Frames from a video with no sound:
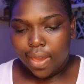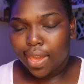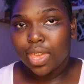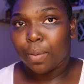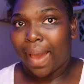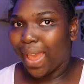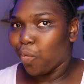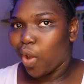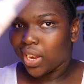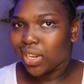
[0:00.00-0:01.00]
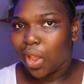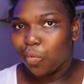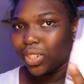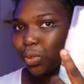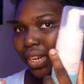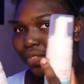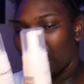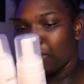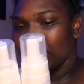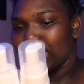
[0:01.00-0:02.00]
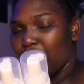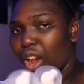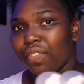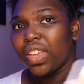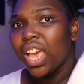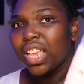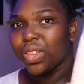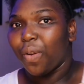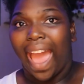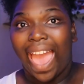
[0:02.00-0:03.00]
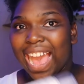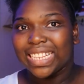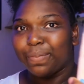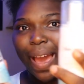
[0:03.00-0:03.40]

you buy one, get one 25% off. So I had to